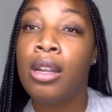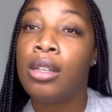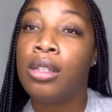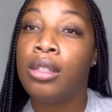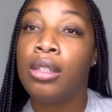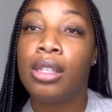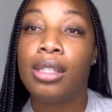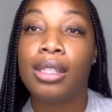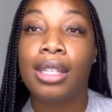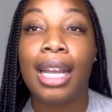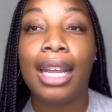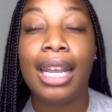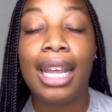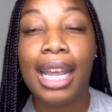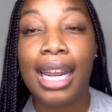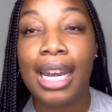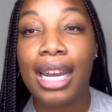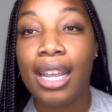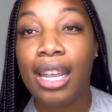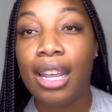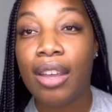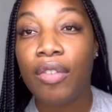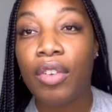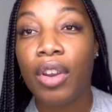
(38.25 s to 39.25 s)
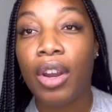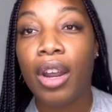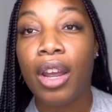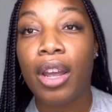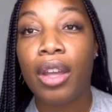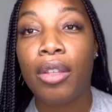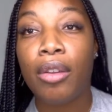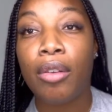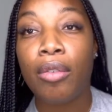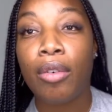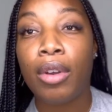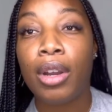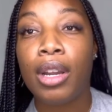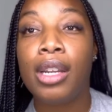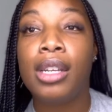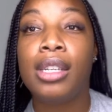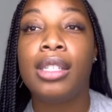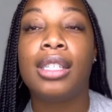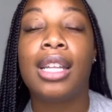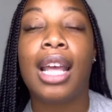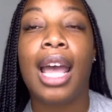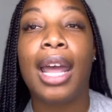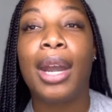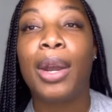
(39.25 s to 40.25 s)
Just like any of your other
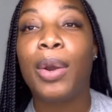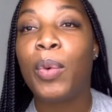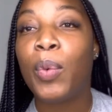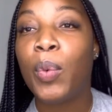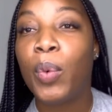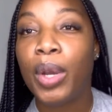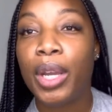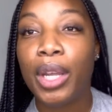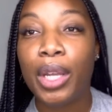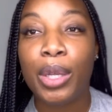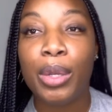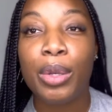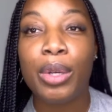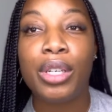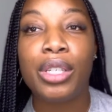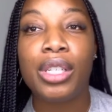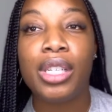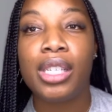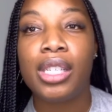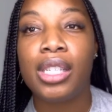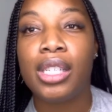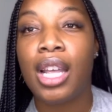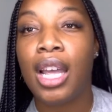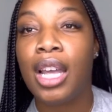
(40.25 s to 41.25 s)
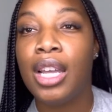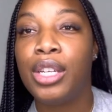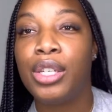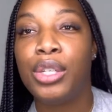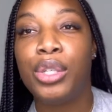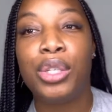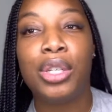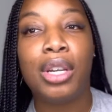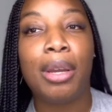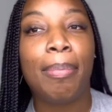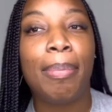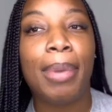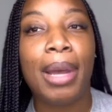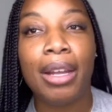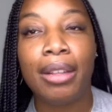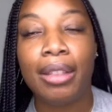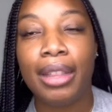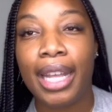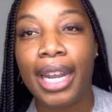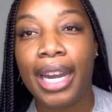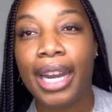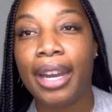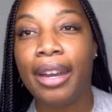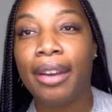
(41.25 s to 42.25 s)
runs, I don't want you to just jump out
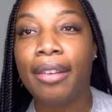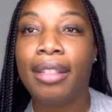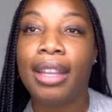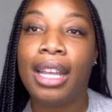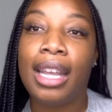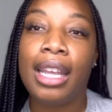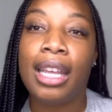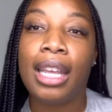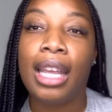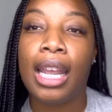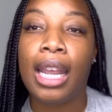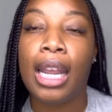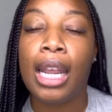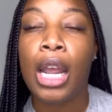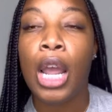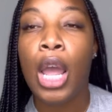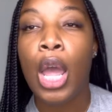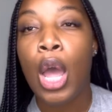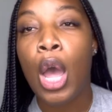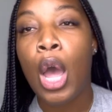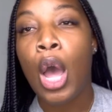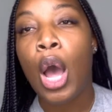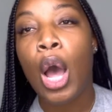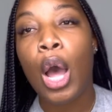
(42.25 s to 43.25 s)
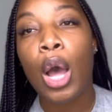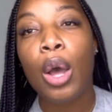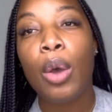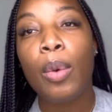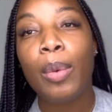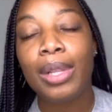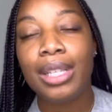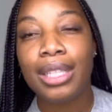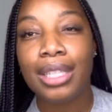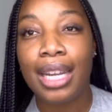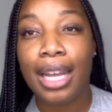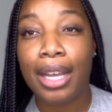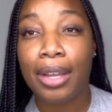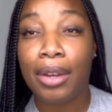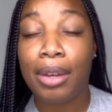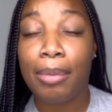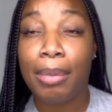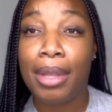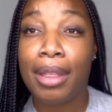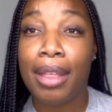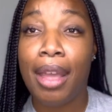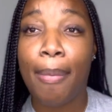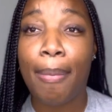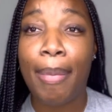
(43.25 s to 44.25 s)
there thinking, oh, well, it's not going to
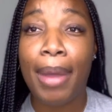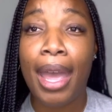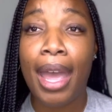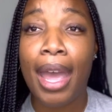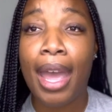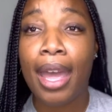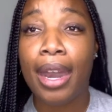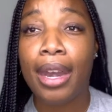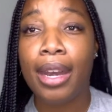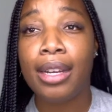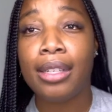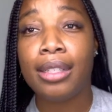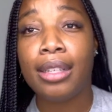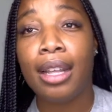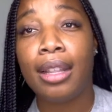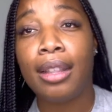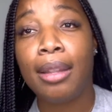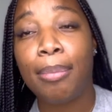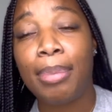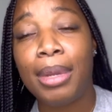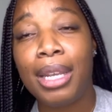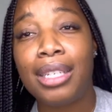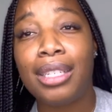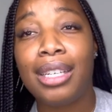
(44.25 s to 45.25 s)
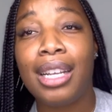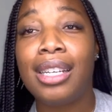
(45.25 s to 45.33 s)
be that bad. It's on the beach.